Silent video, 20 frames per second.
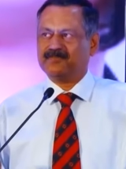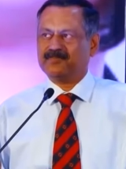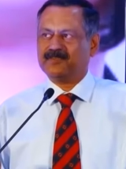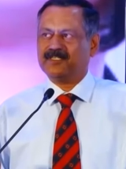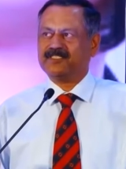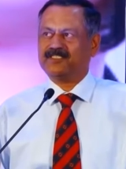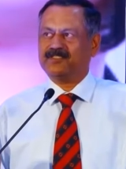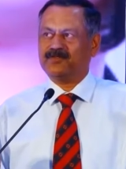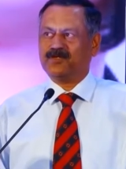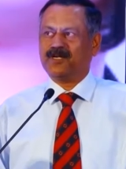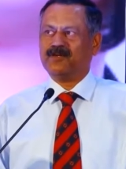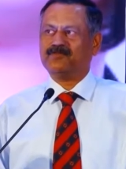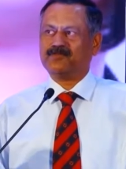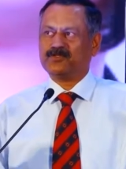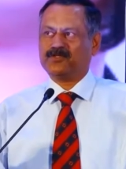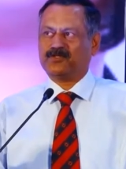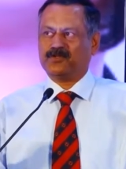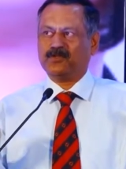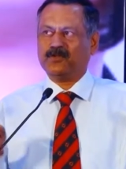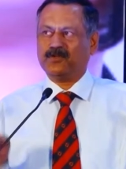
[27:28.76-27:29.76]
but you have
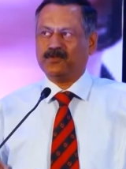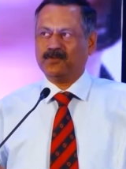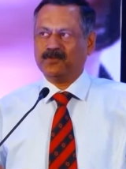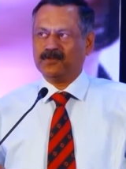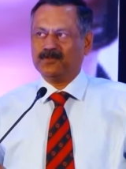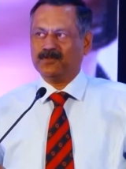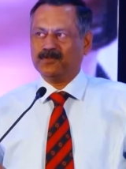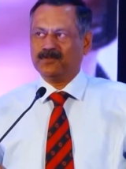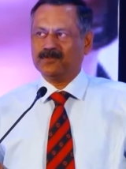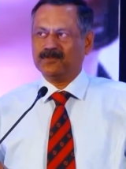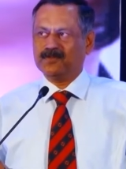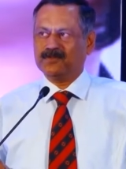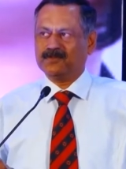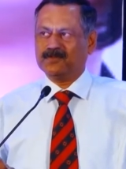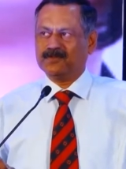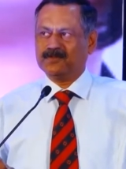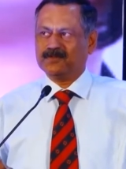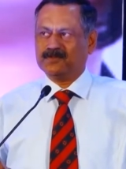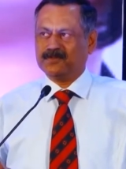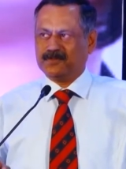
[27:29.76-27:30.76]
to show
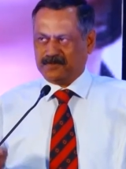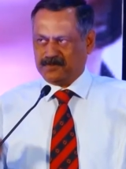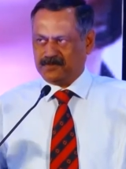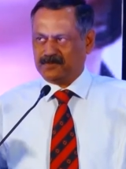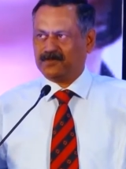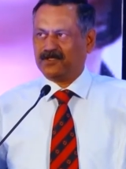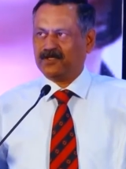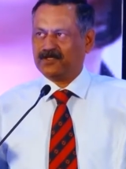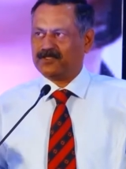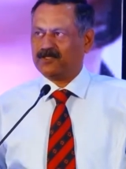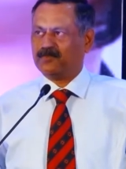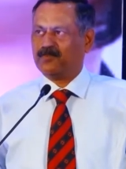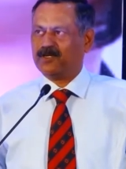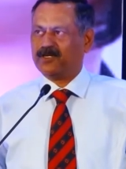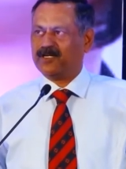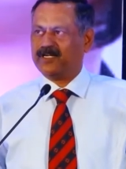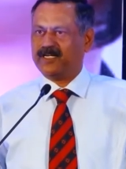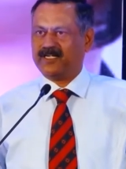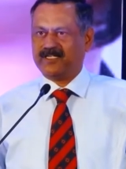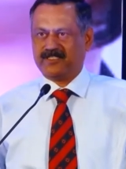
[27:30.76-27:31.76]
to your
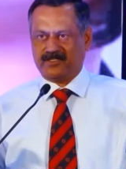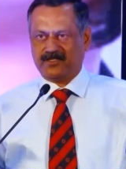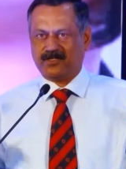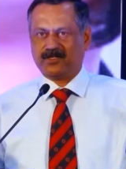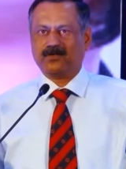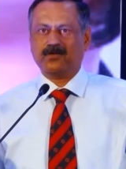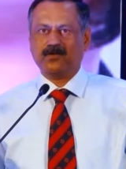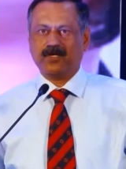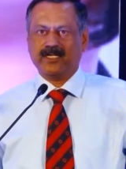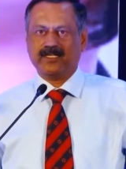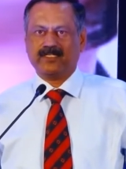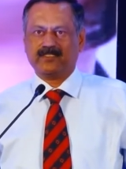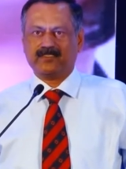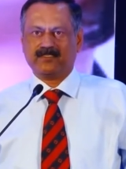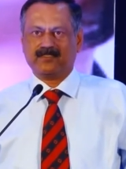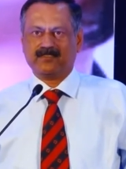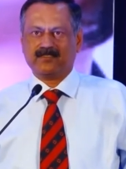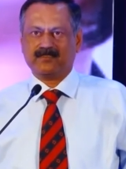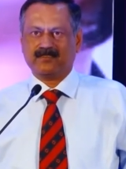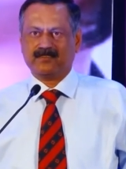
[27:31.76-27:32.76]
subordinates, your
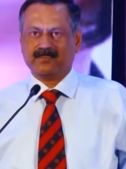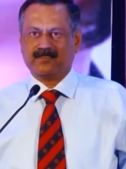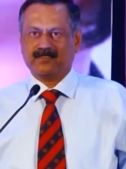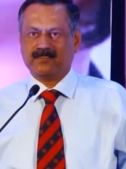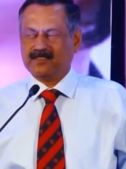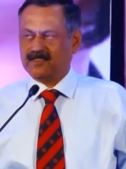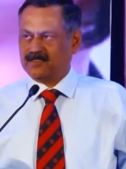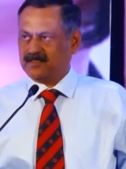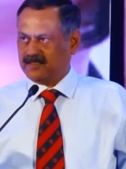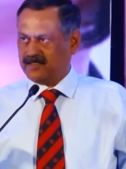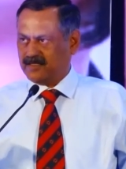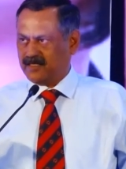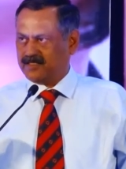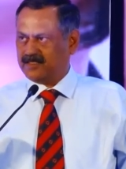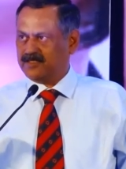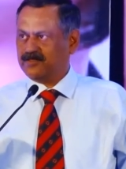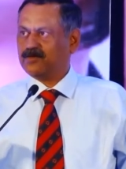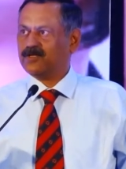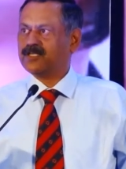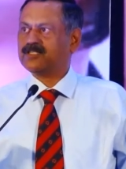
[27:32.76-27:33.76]
colleagues,
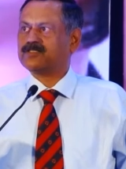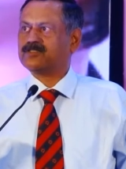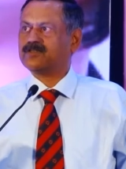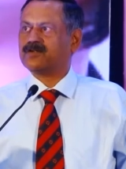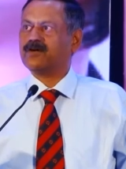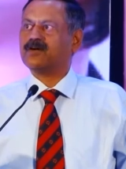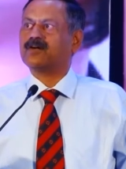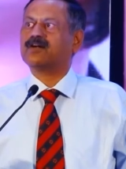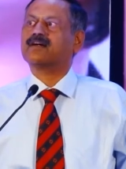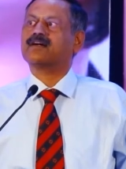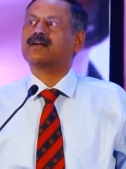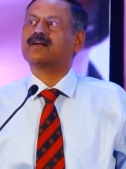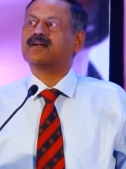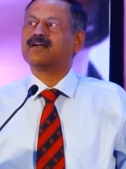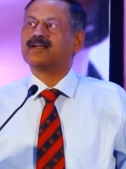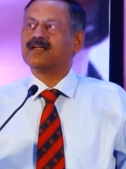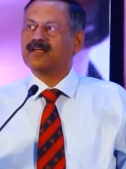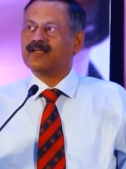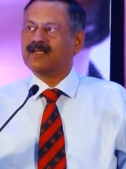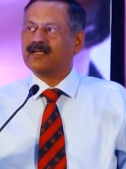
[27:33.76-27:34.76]
that you are strong,
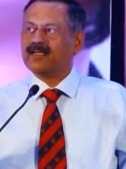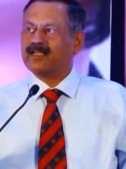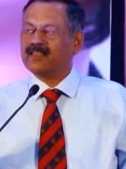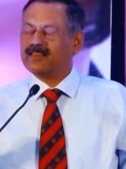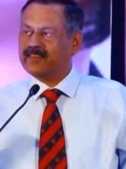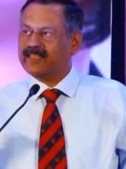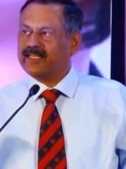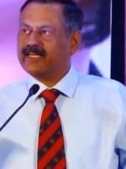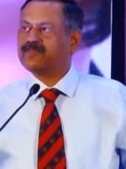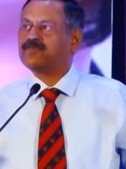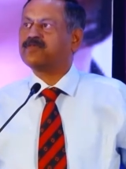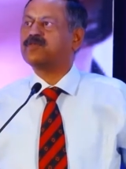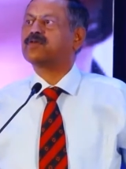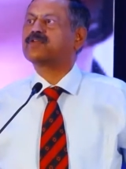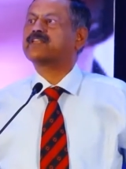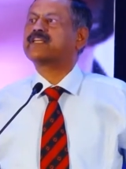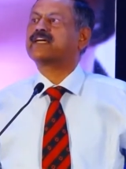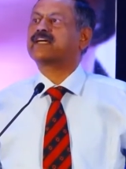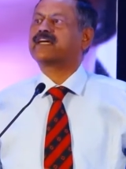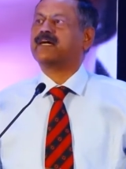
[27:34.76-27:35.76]
and
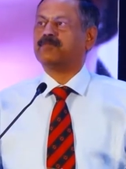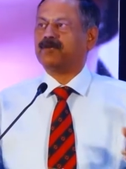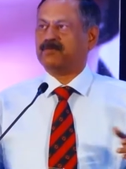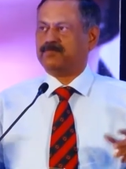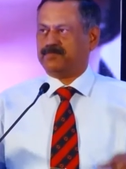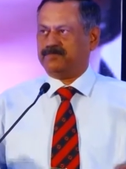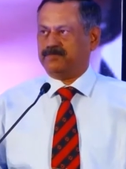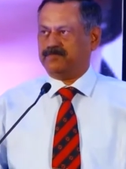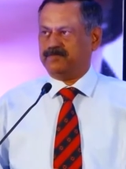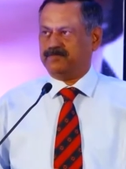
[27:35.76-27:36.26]
therefore they come up.